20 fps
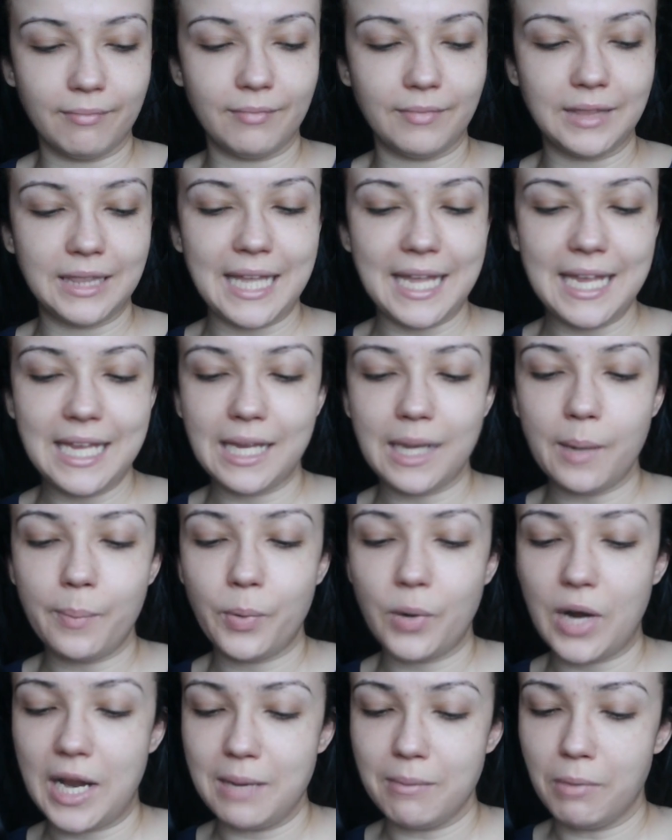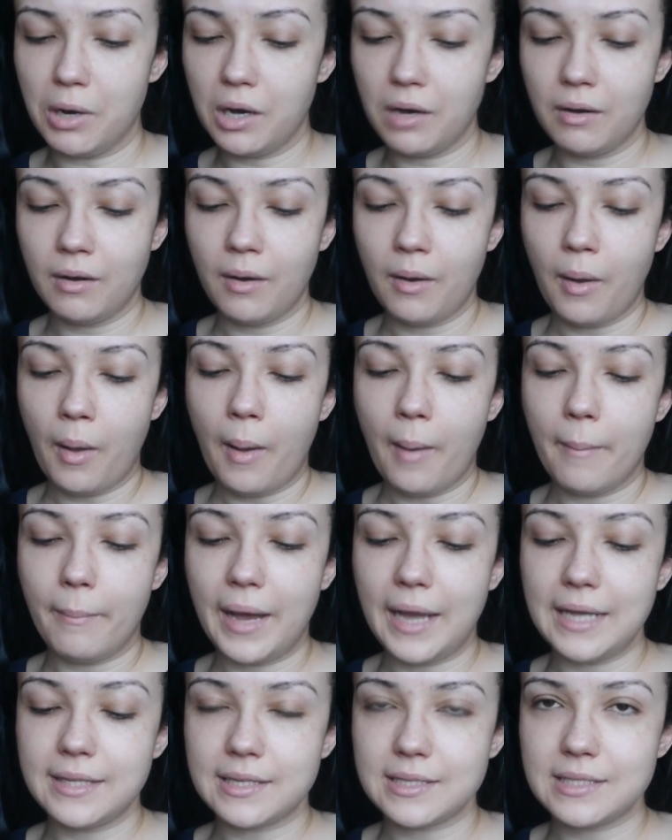like a primer,
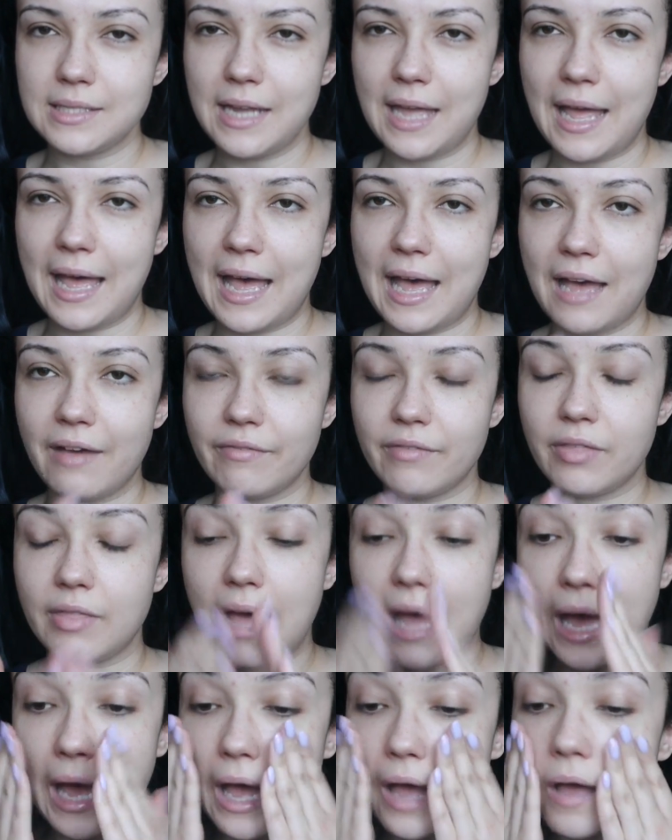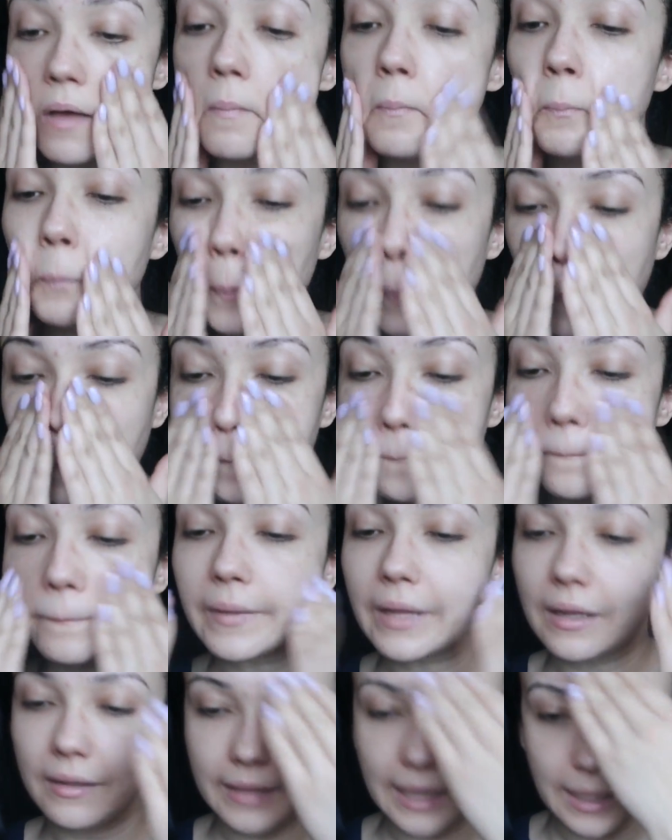but it doesn't have that
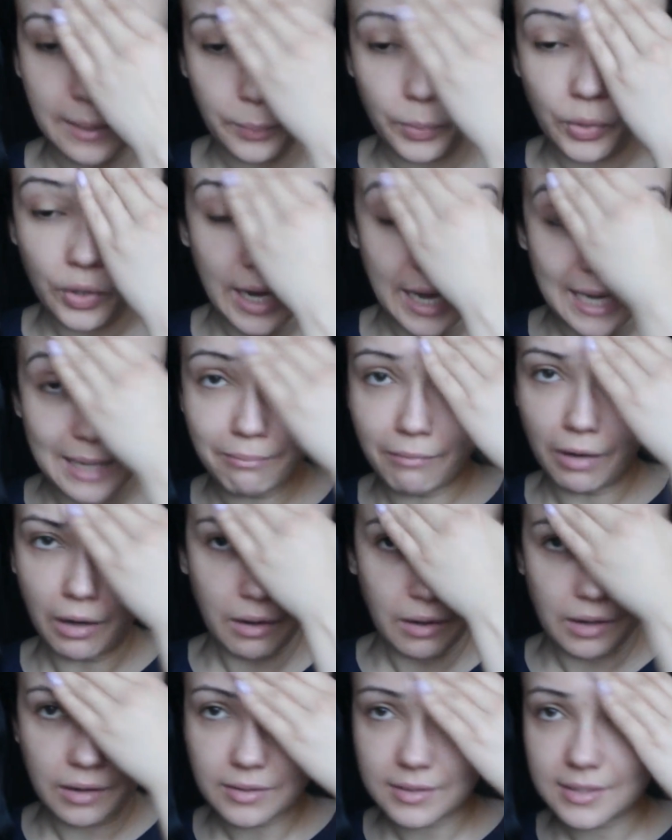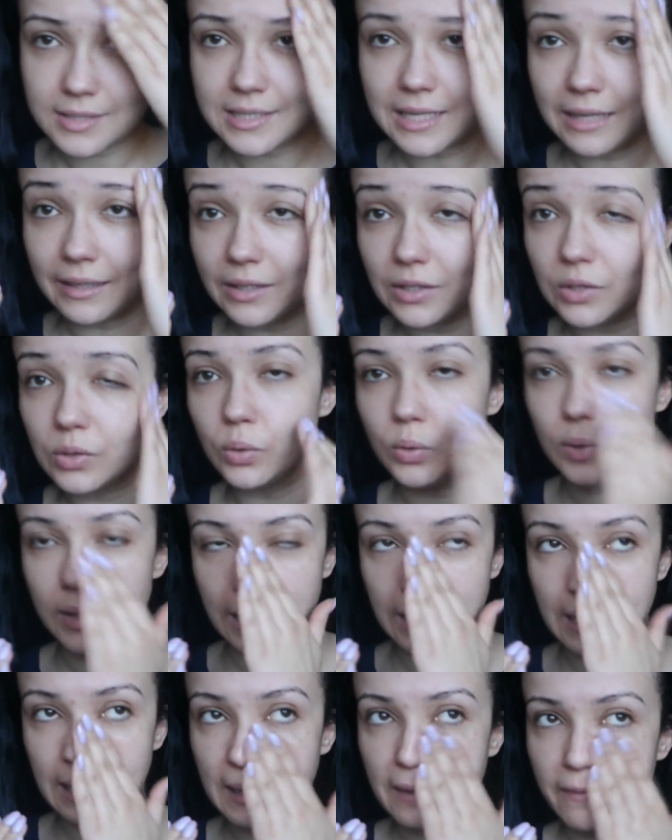like primer
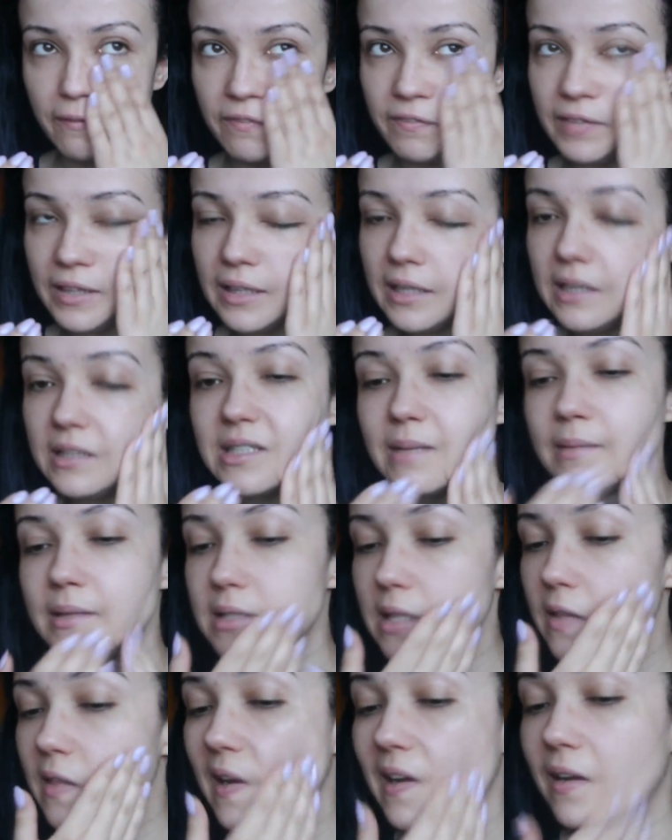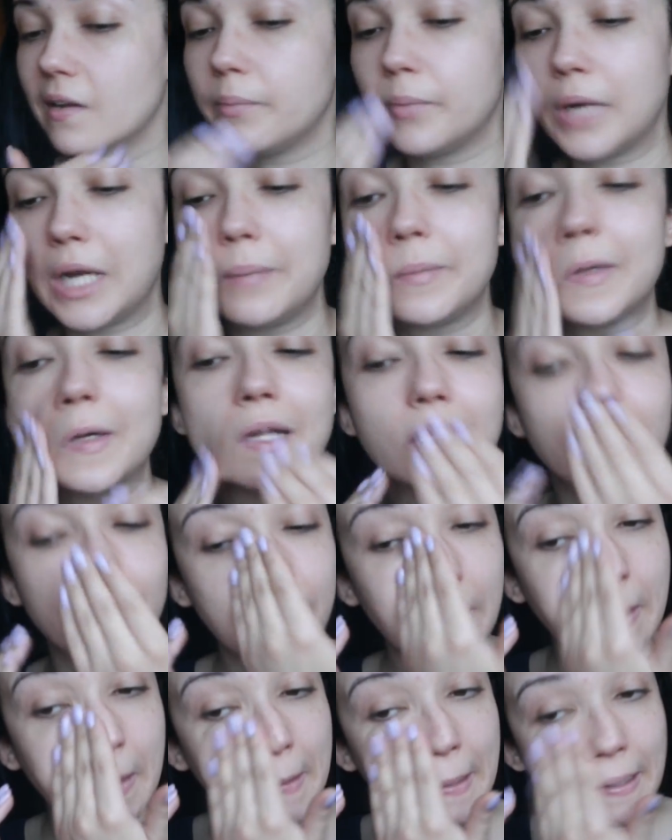silicone-y feeling. Sometimes I think a primer can
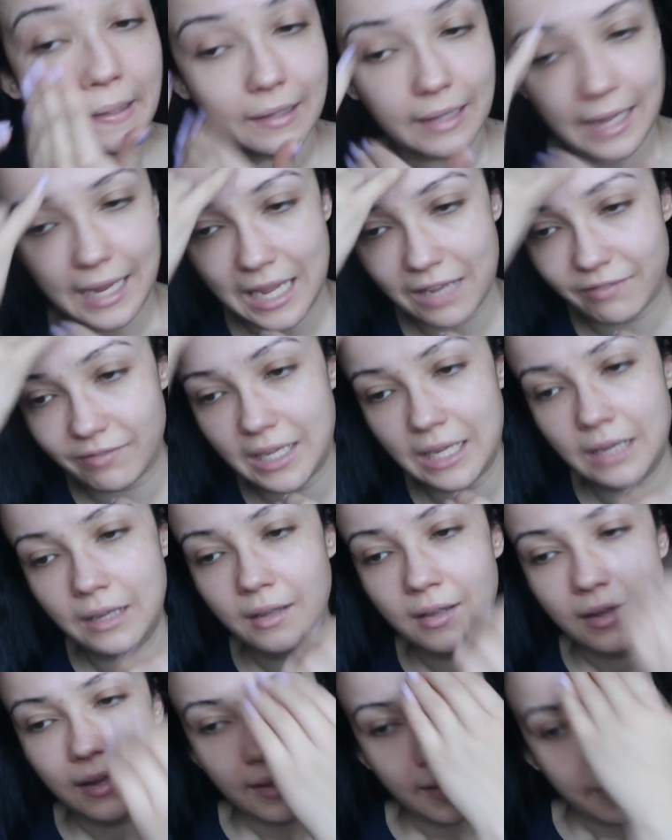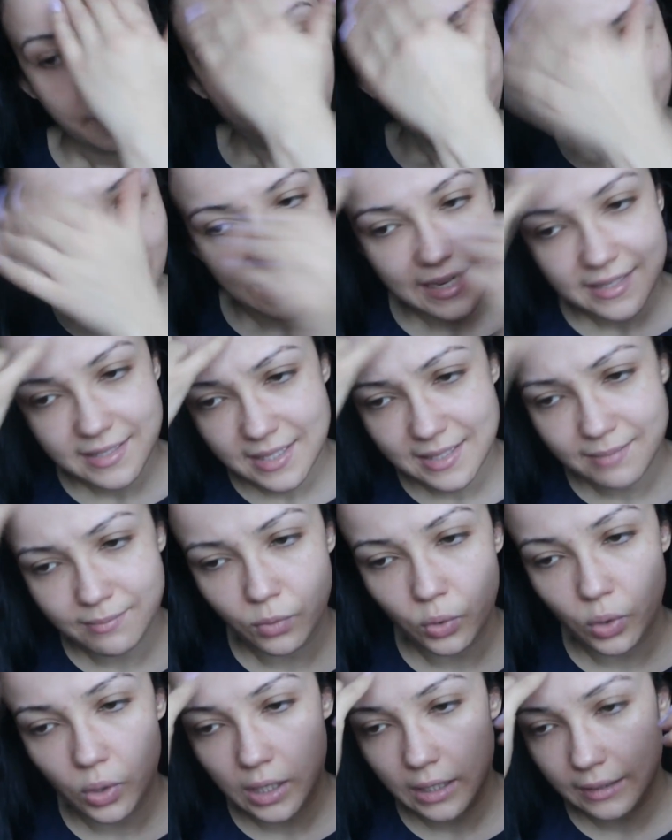feel a little heavy. This is
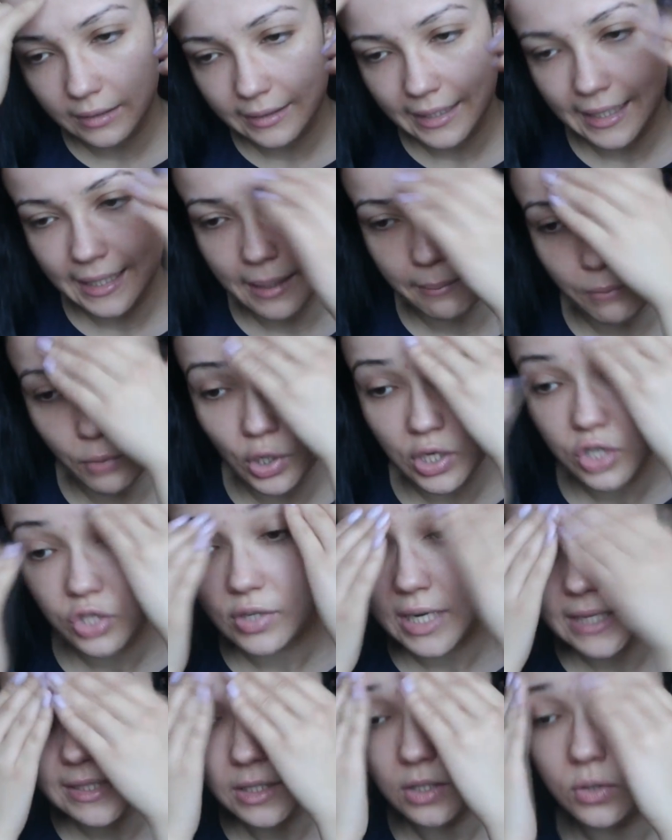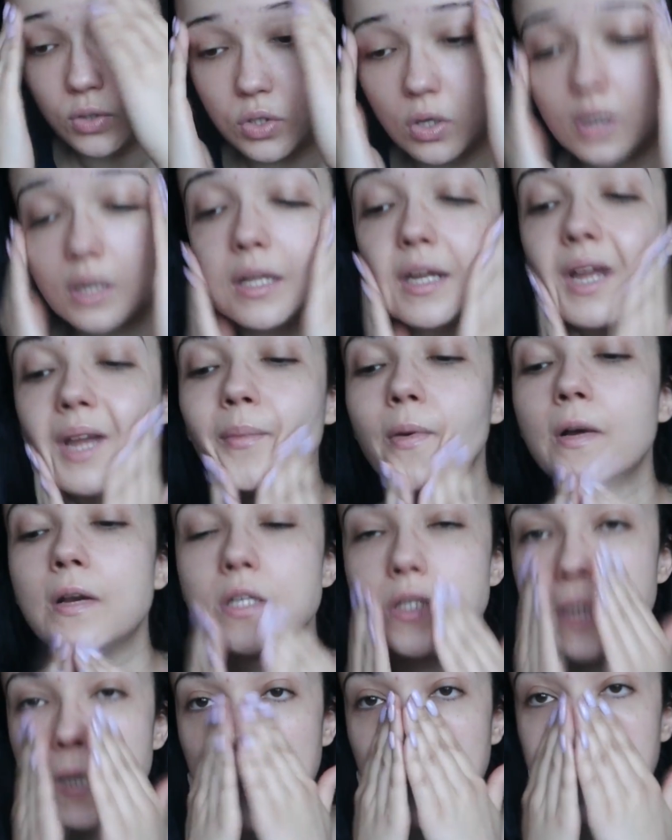more like a moisturiser. It goes on like a
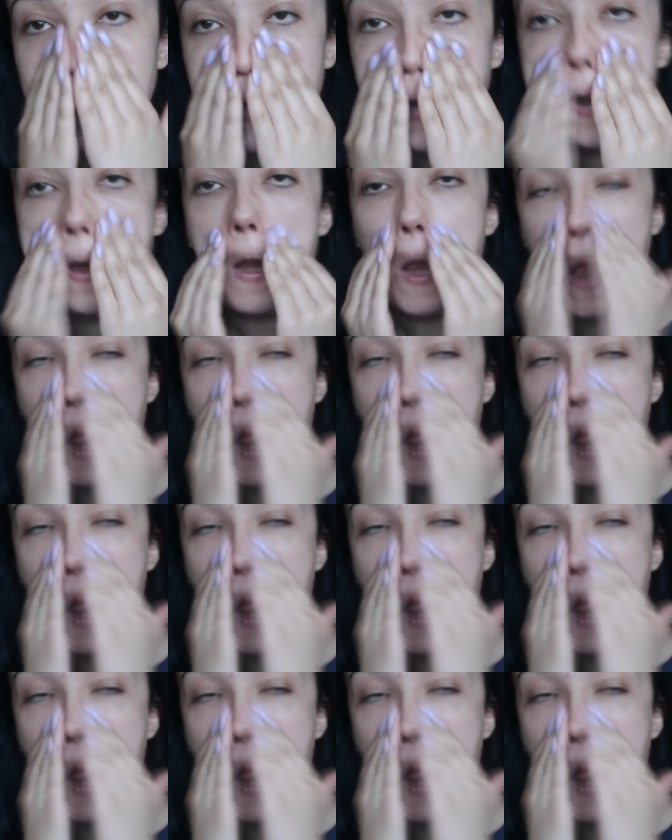moisturiser,